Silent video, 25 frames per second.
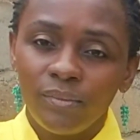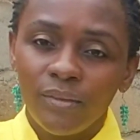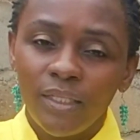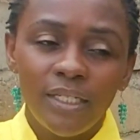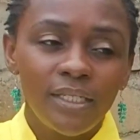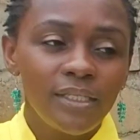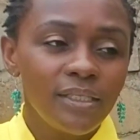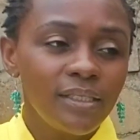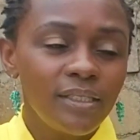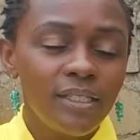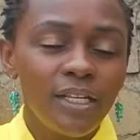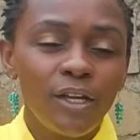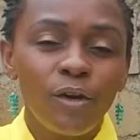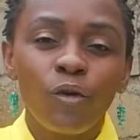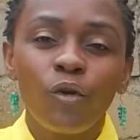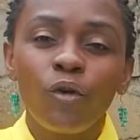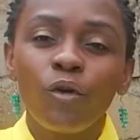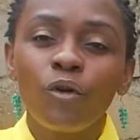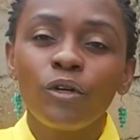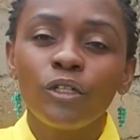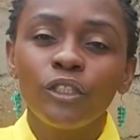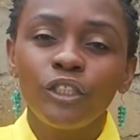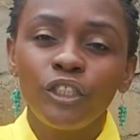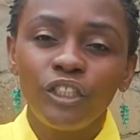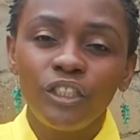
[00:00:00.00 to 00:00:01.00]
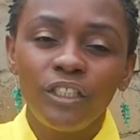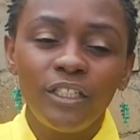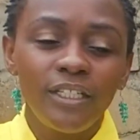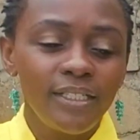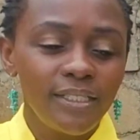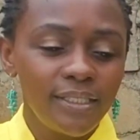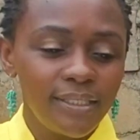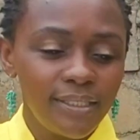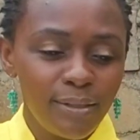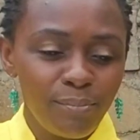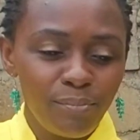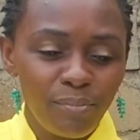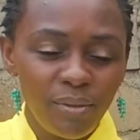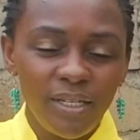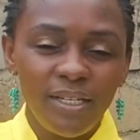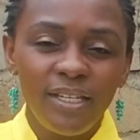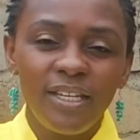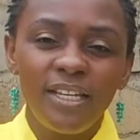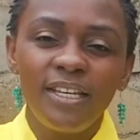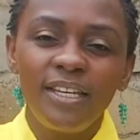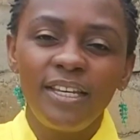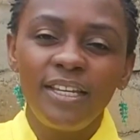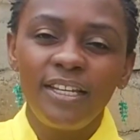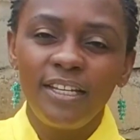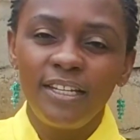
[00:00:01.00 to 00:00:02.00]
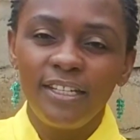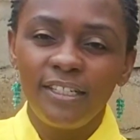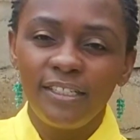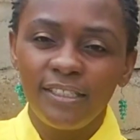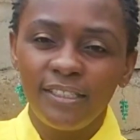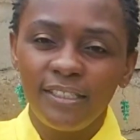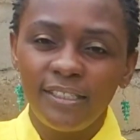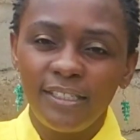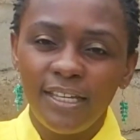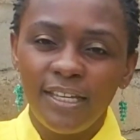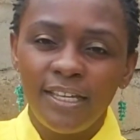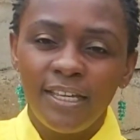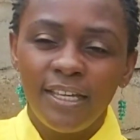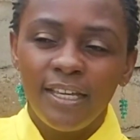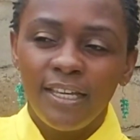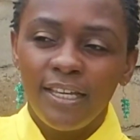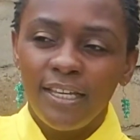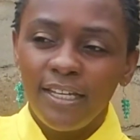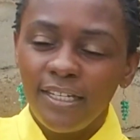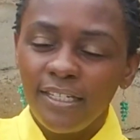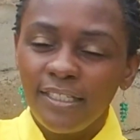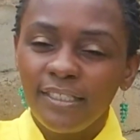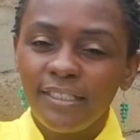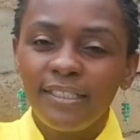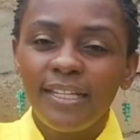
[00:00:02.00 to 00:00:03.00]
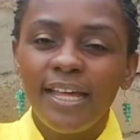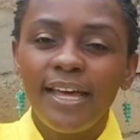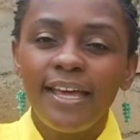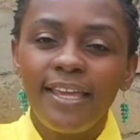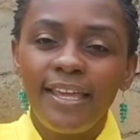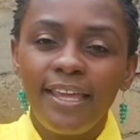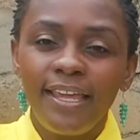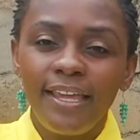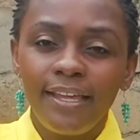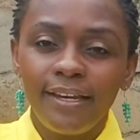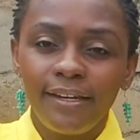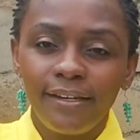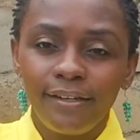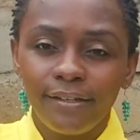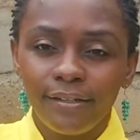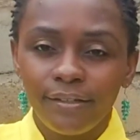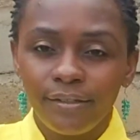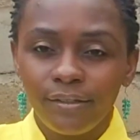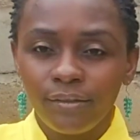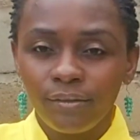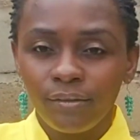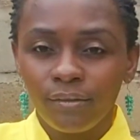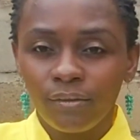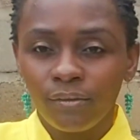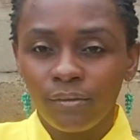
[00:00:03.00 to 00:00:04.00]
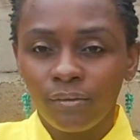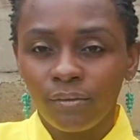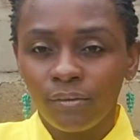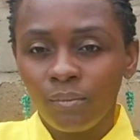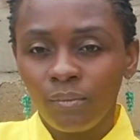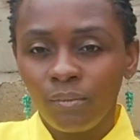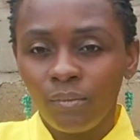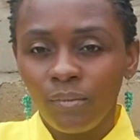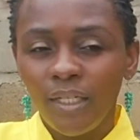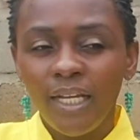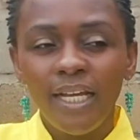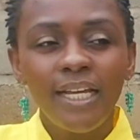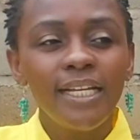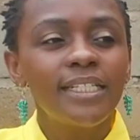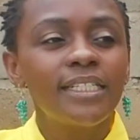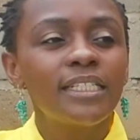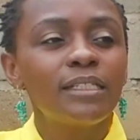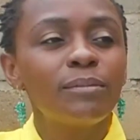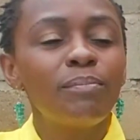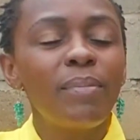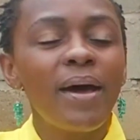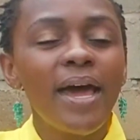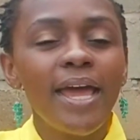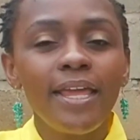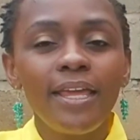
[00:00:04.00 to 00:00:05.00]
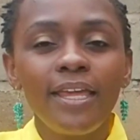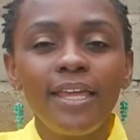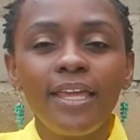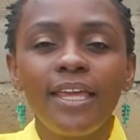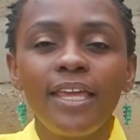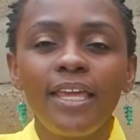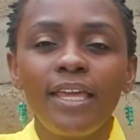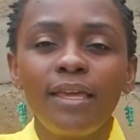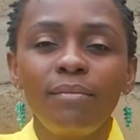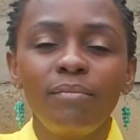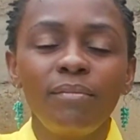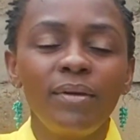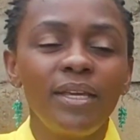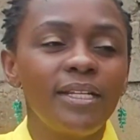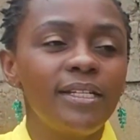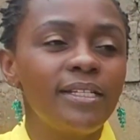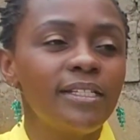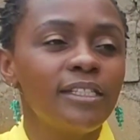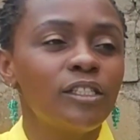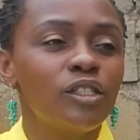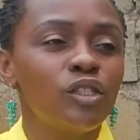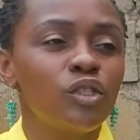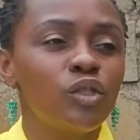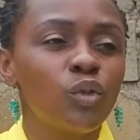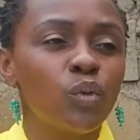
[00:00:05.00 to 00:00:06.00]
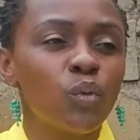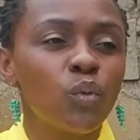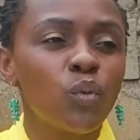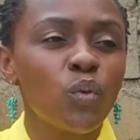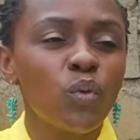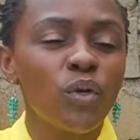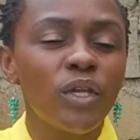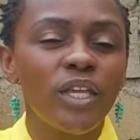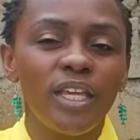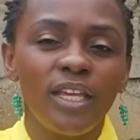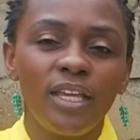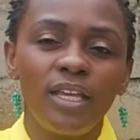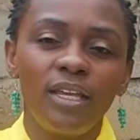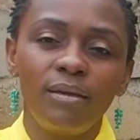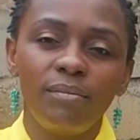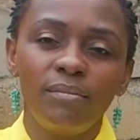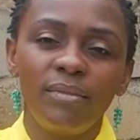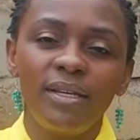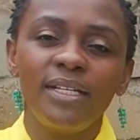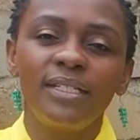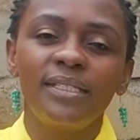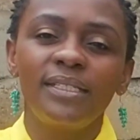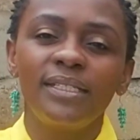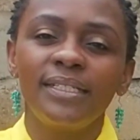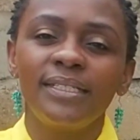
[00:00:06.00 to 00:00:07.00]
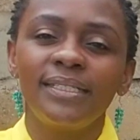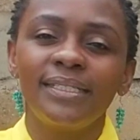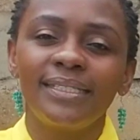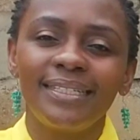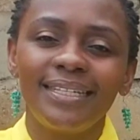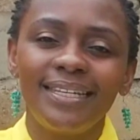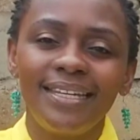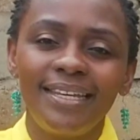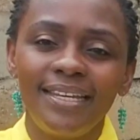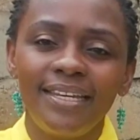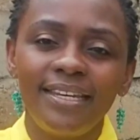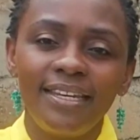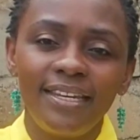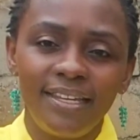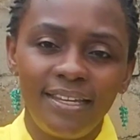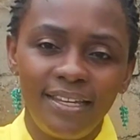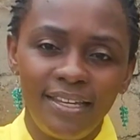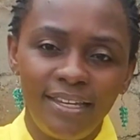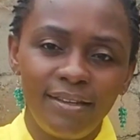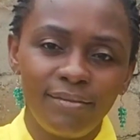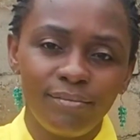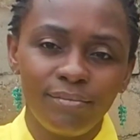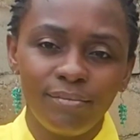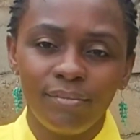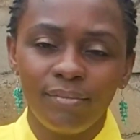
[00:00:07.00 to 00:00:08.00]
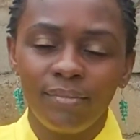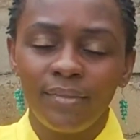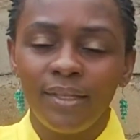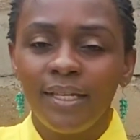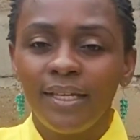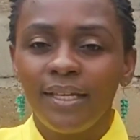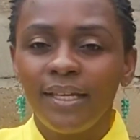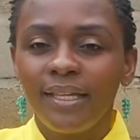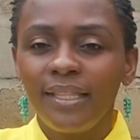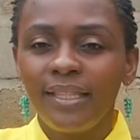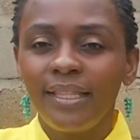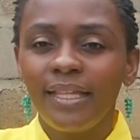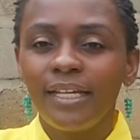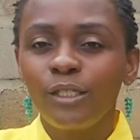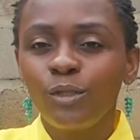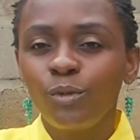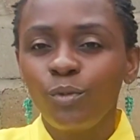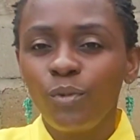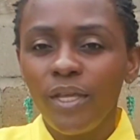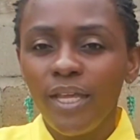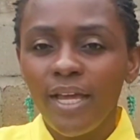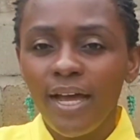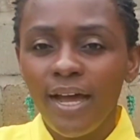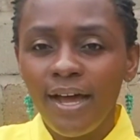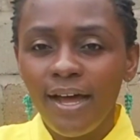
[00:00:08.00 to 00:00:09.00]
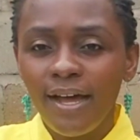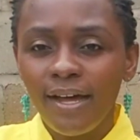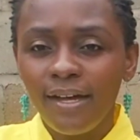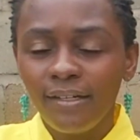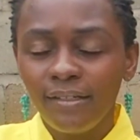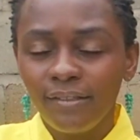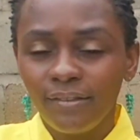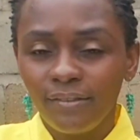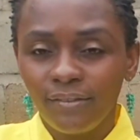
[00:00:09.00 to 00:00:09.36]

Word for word: He's the rosh, he's the beginning, he's the, he's the head. It's by him, it is through him, it is in him that we are.